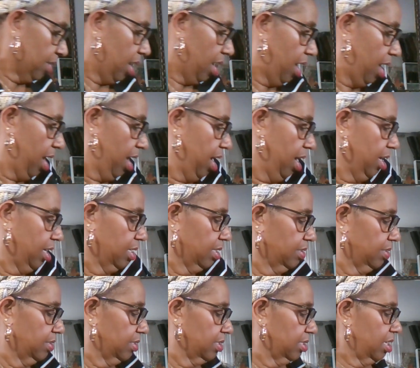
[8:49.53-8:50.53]
And
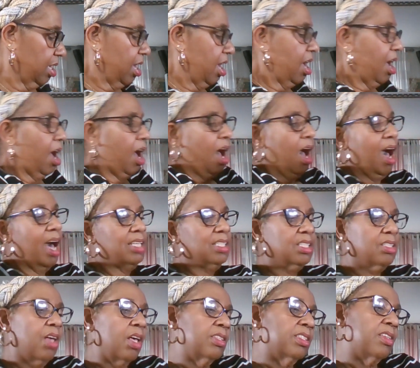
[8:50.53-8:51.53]
I
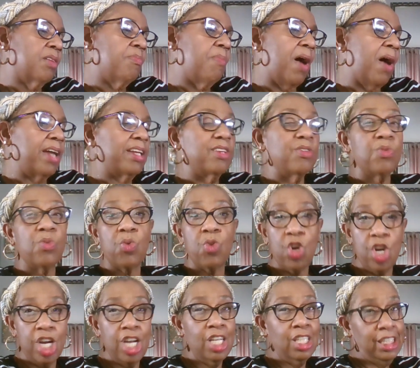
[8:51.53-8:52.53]
saw somebody
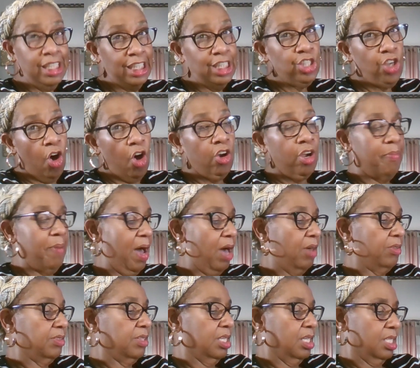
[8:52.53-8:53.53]
really talk
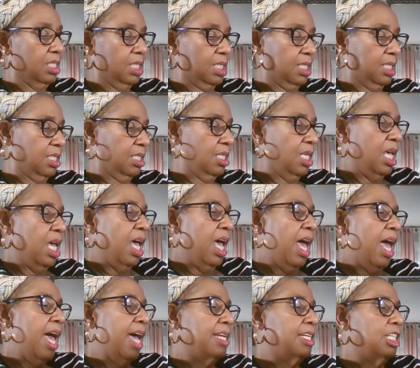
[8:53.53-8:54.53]
about this.
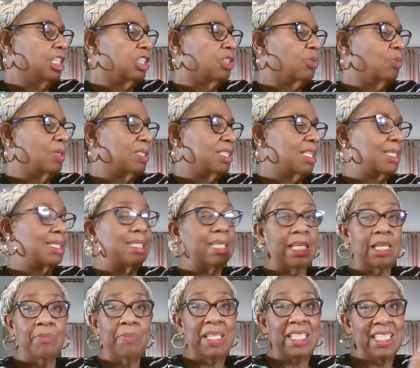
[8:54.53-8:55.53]
And this was the
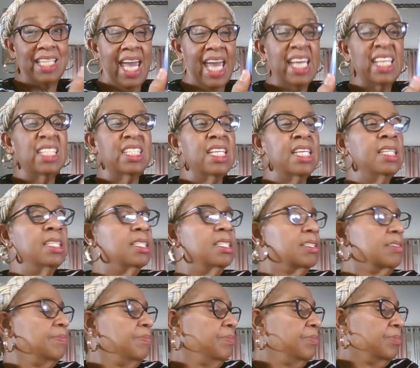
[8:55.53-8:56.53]
Denim and
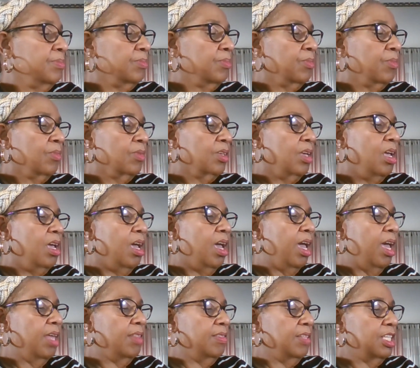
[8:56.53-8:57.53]
Daisies.
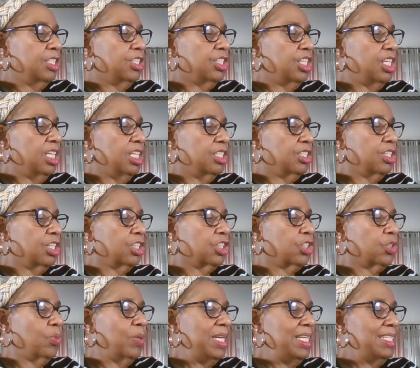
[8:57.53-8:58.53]
And this is the
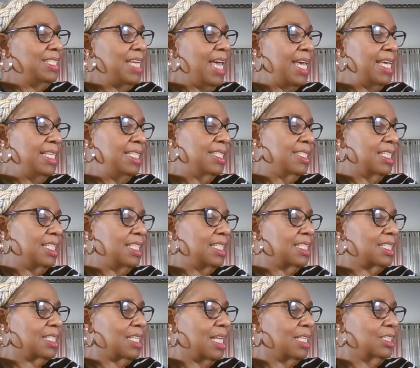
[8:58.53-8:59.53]
Sweet Daisies
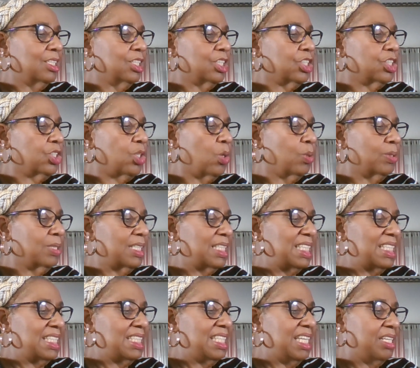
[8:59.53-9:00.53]
Sun-Soaked
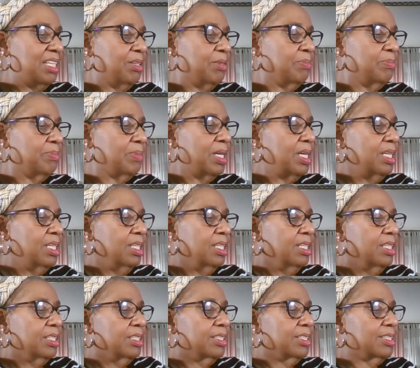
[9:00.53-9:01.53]
Denim
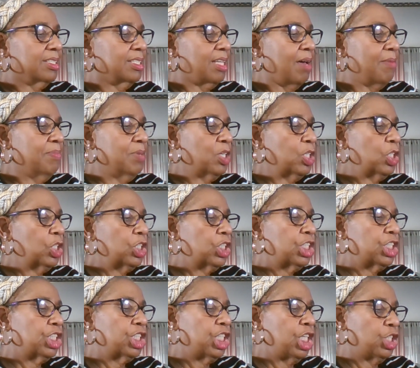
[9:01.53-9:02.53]
Summer
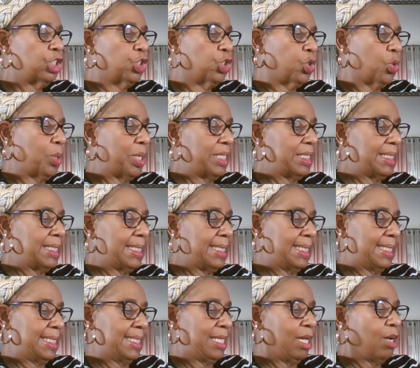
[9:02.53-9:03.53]

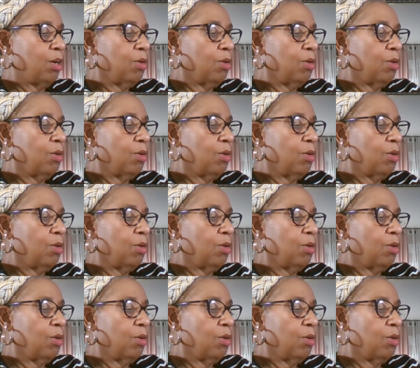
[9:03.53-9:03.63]
Citrus.